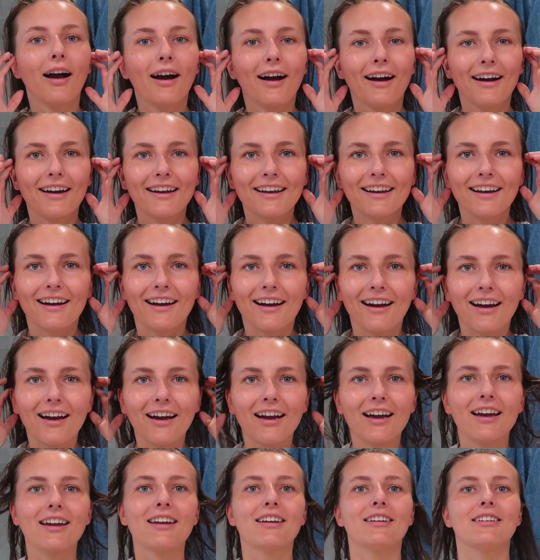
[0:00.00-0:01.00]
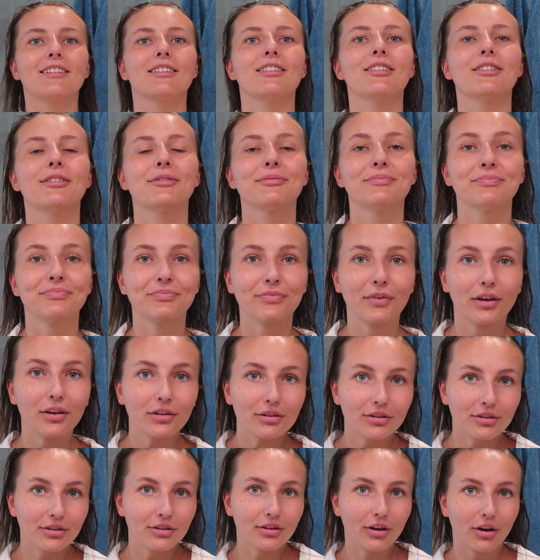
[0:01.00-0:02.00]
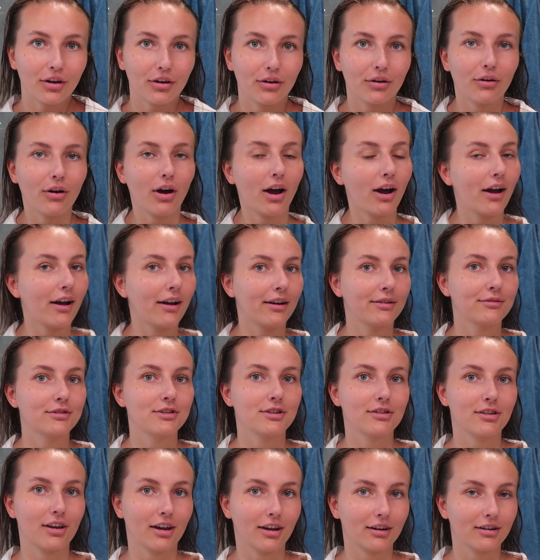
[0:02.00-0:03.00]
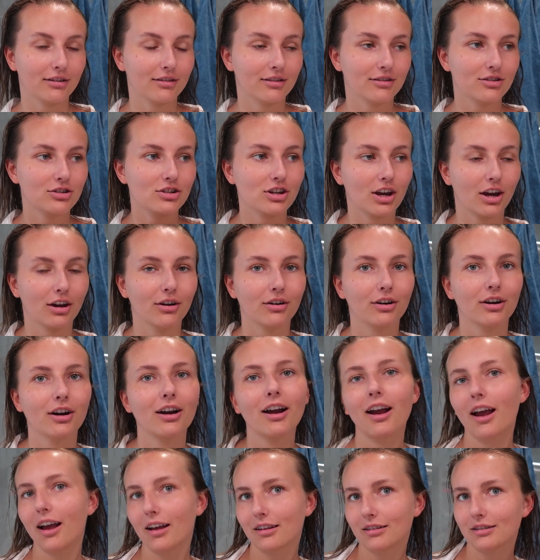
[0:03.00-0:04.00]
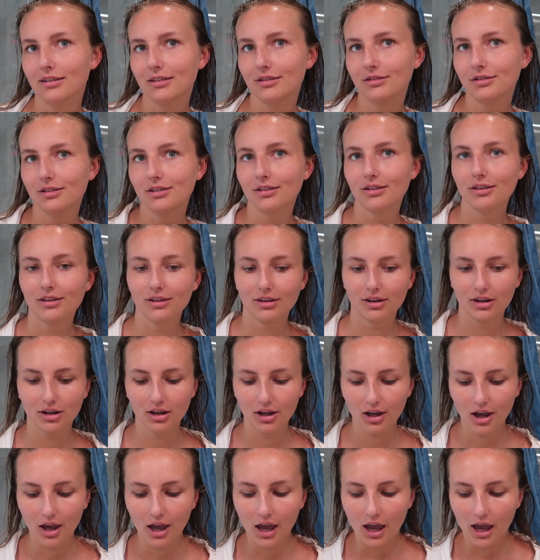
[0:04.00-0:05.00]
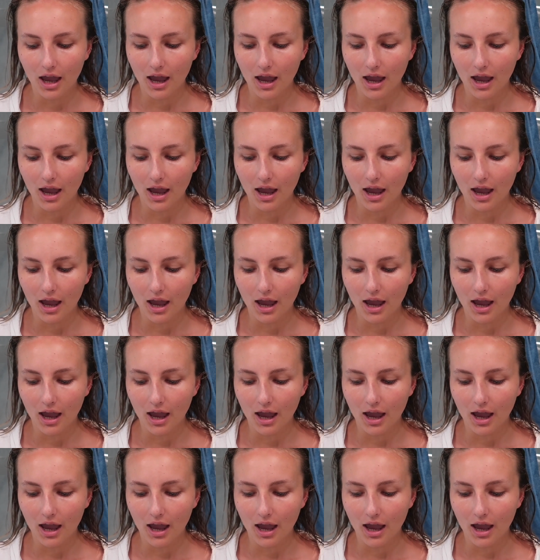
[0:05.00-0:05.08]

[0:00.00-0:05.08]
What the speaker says: Hi guys. So I'm just out of the shower, as you can see.